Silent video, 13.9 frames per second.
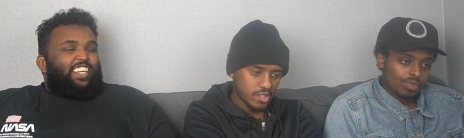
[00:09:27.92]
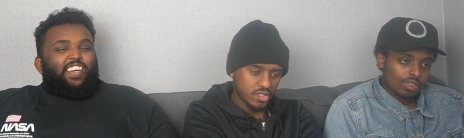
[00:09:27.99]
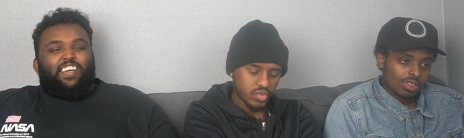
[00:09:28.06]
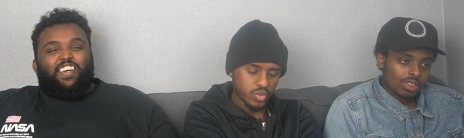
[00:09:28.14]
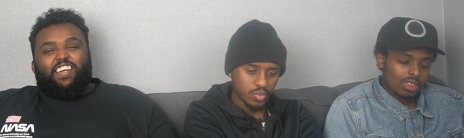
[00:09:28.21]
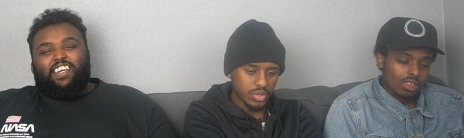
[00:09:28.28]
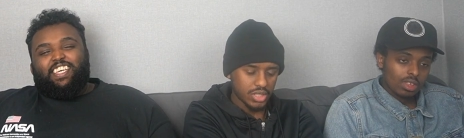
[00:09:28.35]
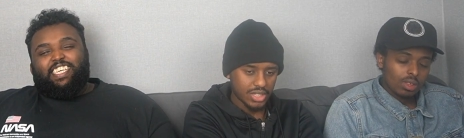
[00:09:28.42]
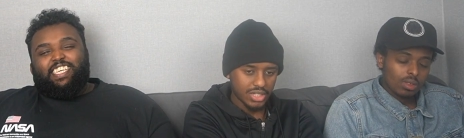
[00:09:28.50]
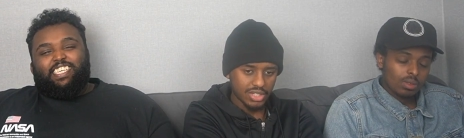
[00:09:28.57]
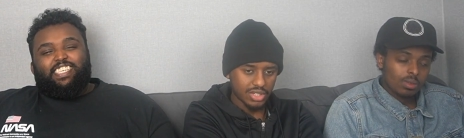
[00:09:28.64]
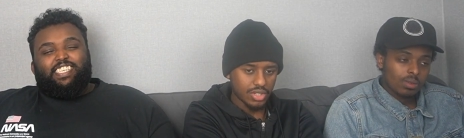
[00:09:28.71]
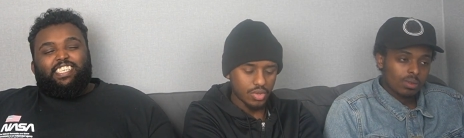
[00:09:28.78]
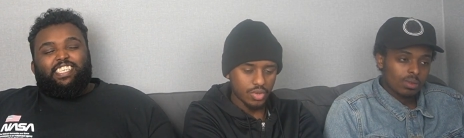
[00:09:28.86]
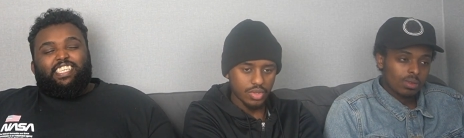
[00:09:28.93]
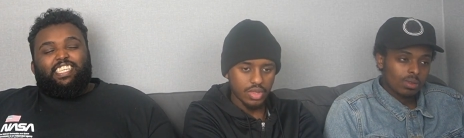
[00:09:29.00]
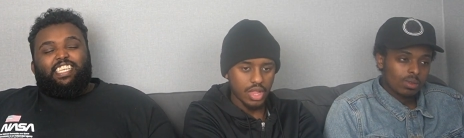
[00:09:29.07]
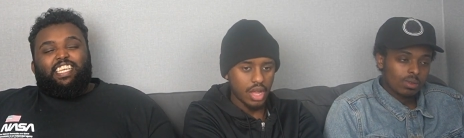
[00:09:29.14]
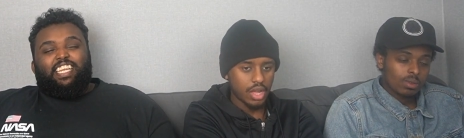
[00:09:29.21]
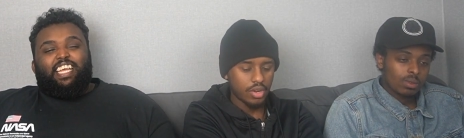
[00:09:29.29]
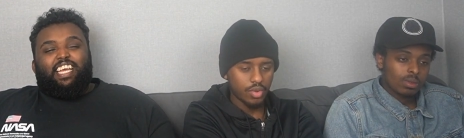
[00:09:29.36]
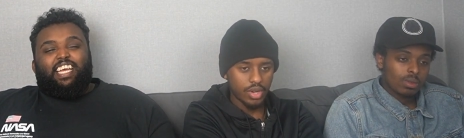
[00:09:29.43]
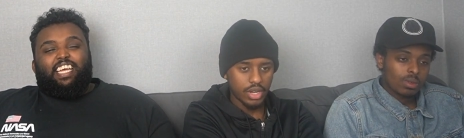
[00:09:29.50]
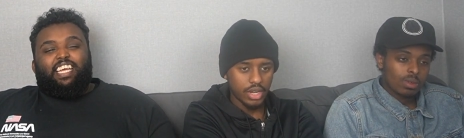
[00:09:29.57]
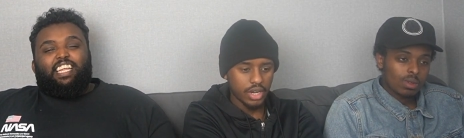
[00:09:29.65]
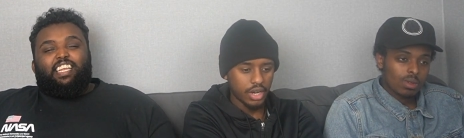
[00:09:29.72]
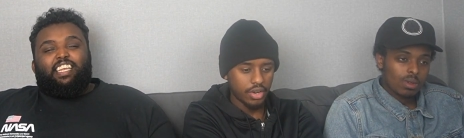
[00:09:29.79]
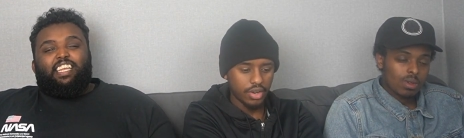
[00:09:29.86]
Speaker 1: Bro, for me, I just don't. I don't
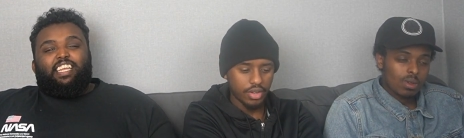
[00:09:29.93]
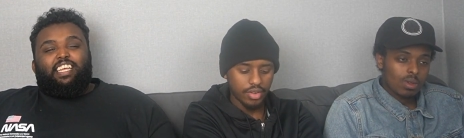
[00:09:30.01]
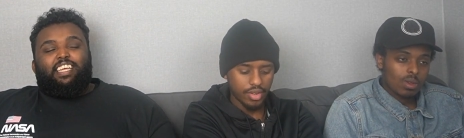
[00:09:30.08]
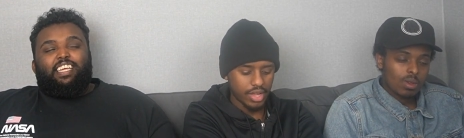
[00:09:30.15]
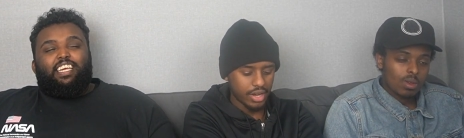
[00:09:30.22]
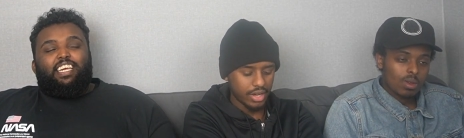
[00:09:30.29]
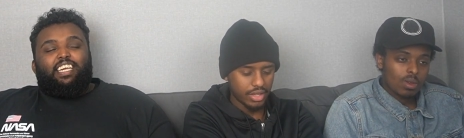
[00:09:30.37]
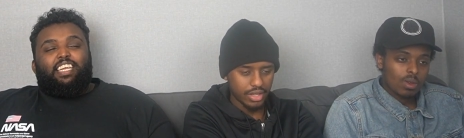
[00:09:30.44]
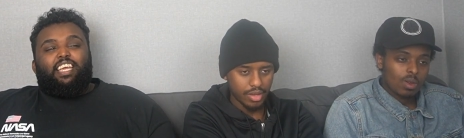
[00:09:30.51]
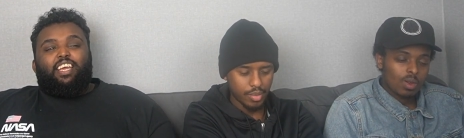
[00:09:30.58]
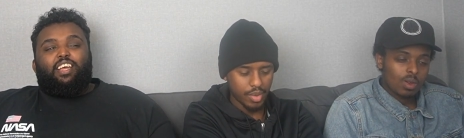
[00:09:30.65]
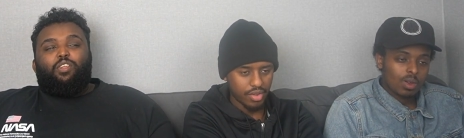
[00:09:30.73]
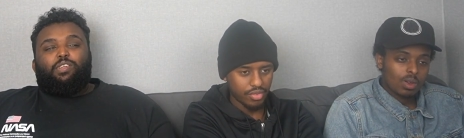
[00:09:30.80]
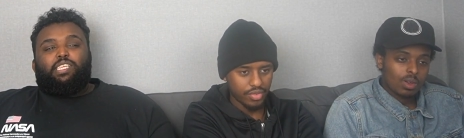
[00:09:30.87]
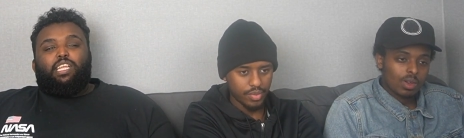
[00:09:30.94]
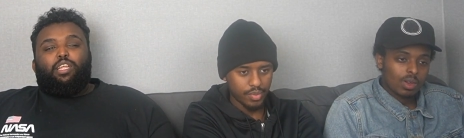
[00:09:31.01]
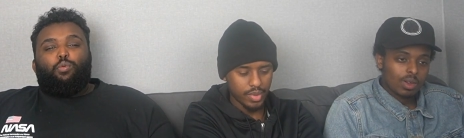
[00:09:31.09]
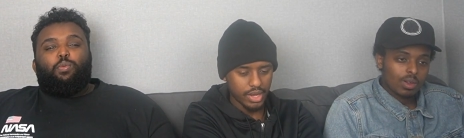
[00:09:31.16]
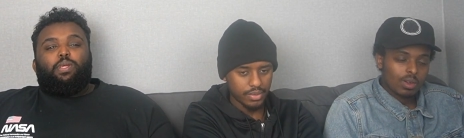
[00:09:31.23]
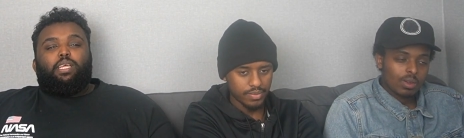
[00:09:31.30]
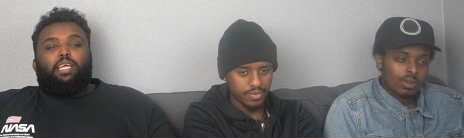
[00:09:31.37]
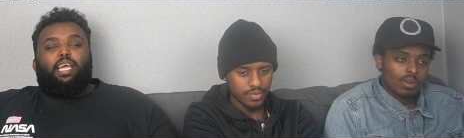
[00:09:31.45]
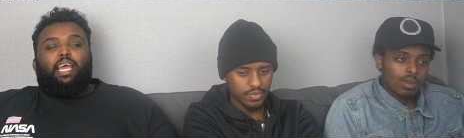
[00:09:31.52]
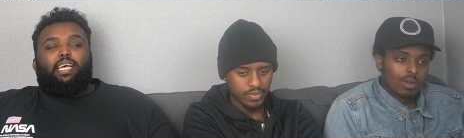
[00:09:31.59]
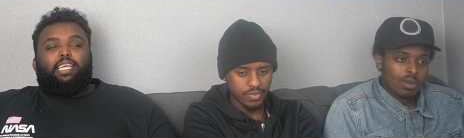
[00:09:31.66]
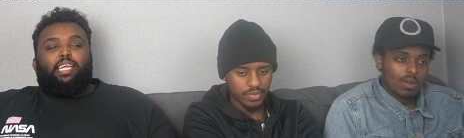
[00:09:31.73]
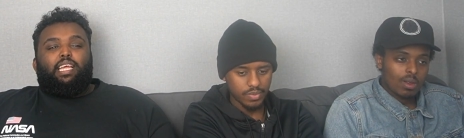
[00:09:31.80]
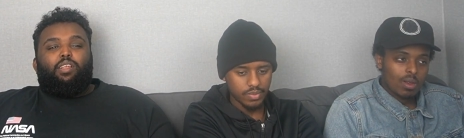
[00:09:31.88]
nigga, hear anything. Nigga looks a little bit.
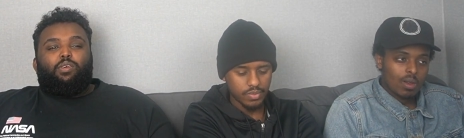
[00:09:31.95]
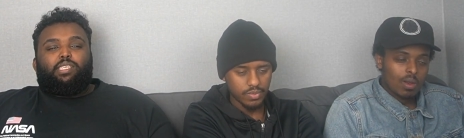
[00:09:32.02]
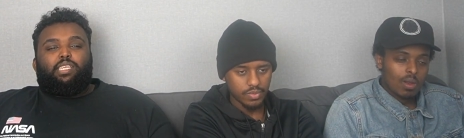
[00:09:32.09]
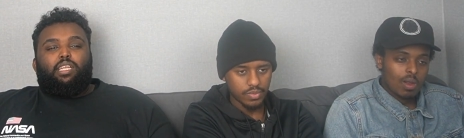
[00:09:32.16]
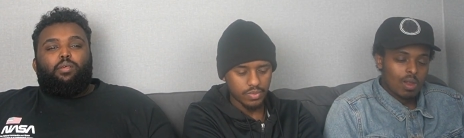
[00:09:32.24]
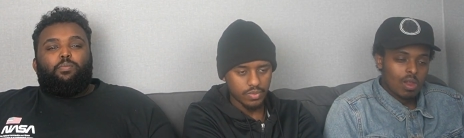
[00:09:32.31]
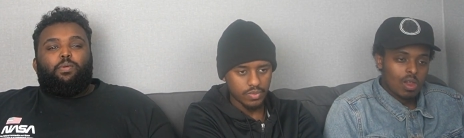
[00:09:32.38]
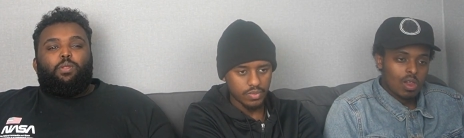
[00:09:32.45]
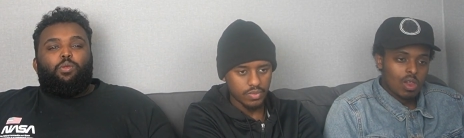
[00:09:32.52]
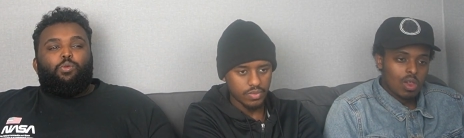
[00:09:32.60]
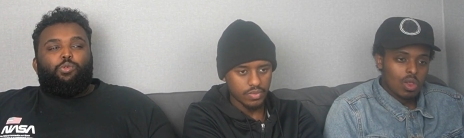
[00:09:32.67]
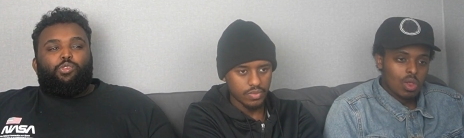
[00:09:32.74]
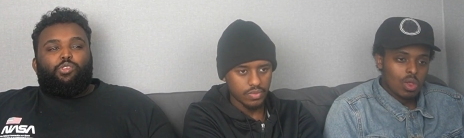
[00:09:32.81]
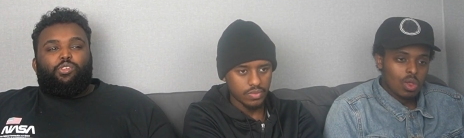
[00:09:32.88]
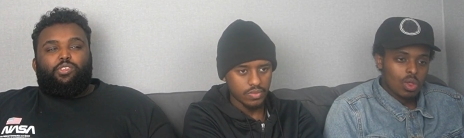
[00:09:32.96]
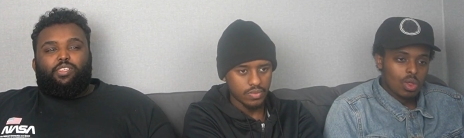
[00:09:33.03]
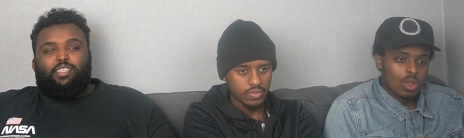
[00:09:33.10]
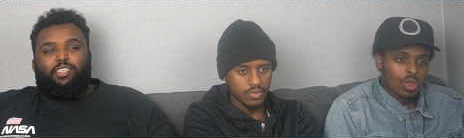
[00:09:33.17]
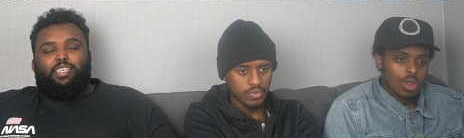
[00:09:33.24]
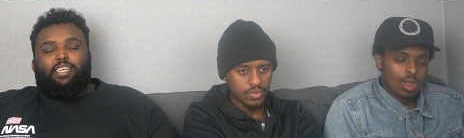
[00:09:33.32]
he looks a little bit loose.